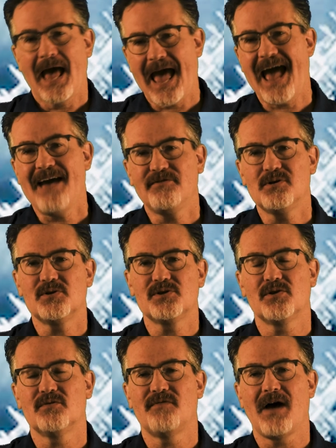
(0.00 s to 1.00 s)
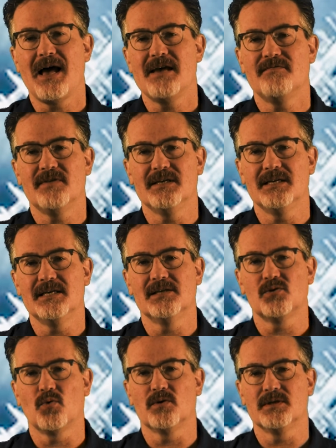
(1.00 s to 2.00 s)
After surviving his
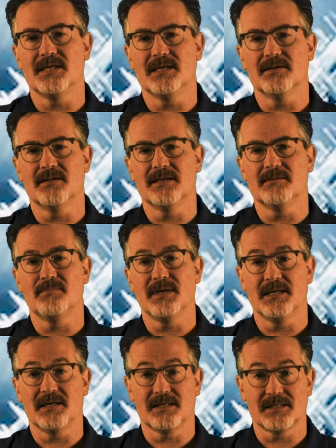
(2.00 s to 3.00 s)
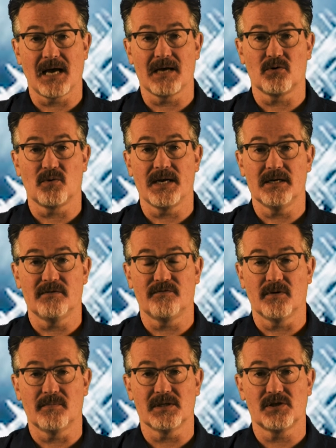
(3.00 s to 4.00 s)
ordeal and being exonerated
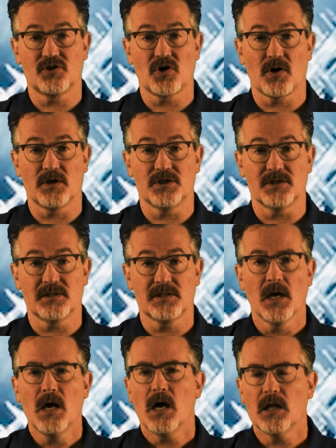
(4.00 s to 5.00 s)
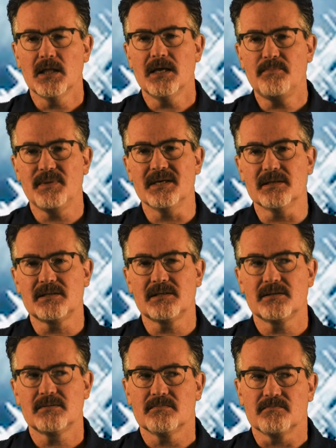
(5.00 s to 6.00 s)
from his charges,
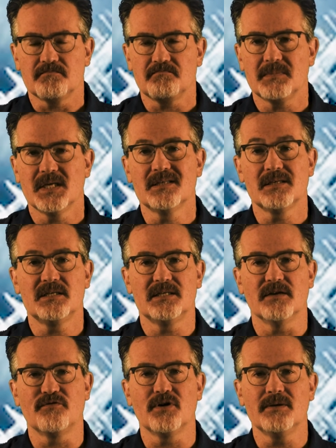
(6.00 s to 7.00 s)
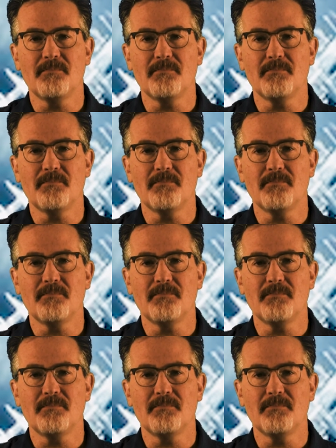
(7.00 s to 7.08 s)
Alypius is a different